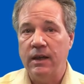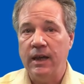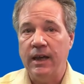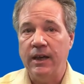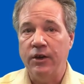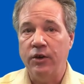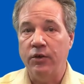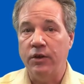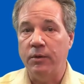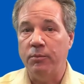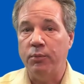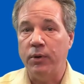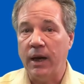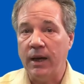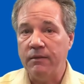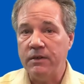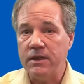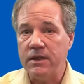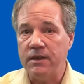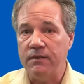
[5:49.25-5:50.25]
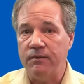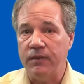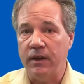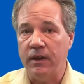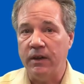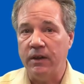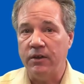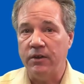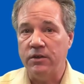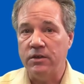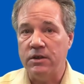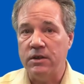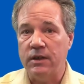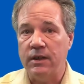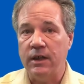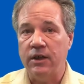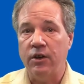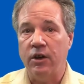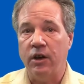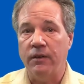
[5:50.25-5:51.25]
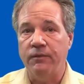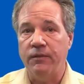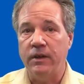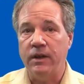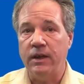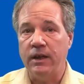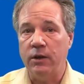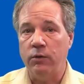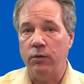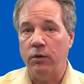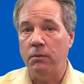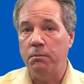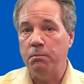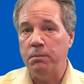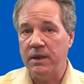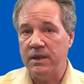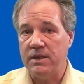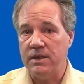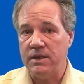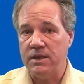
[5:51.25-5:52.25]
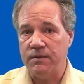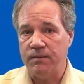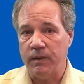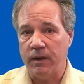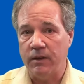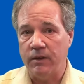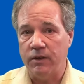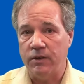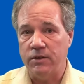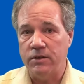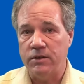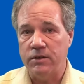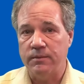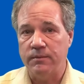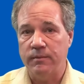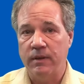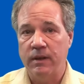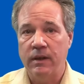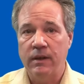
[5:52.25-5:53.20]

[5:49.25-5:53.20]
and know that privacy failures can often equal business failures.